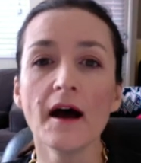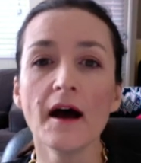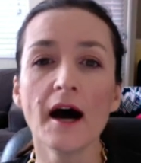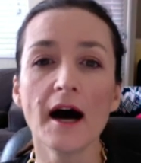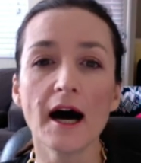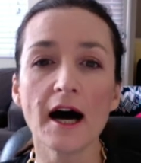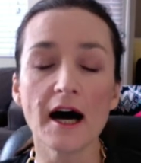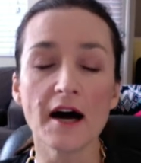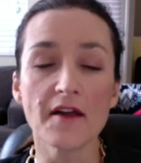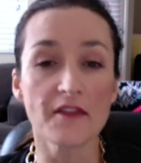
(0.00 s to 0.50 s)

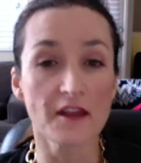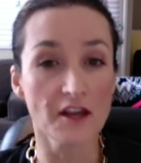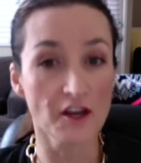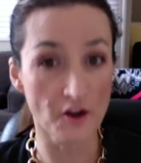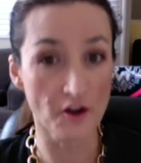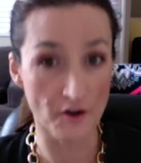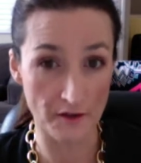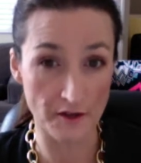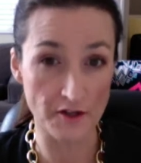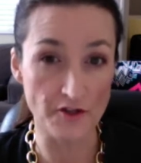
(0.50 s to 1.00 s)
then
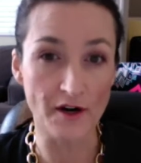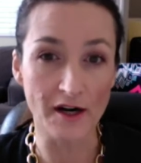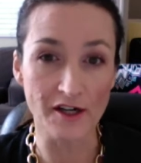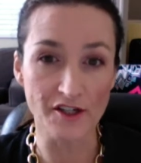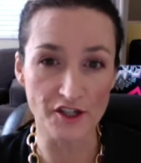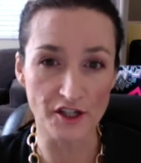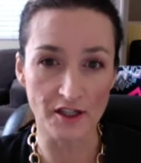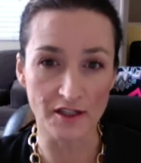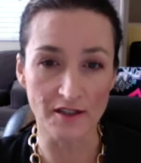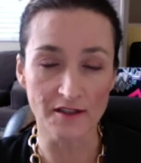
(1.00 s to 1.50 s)
you're the
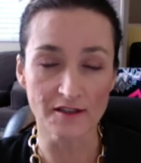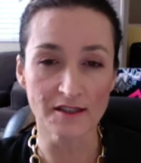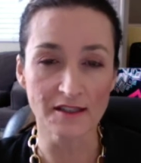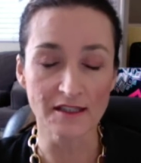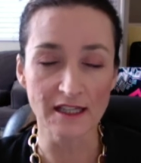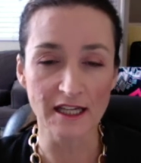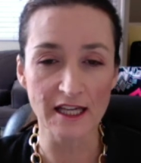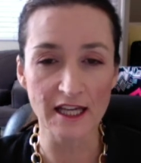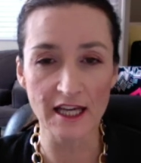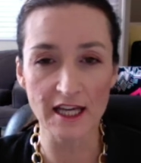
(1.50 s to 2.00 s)
director.
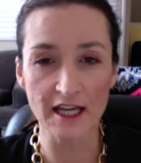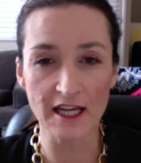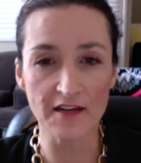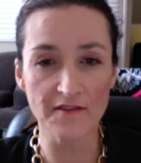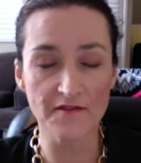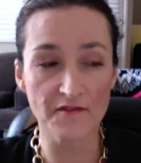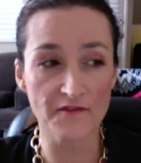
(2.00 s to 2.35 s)
If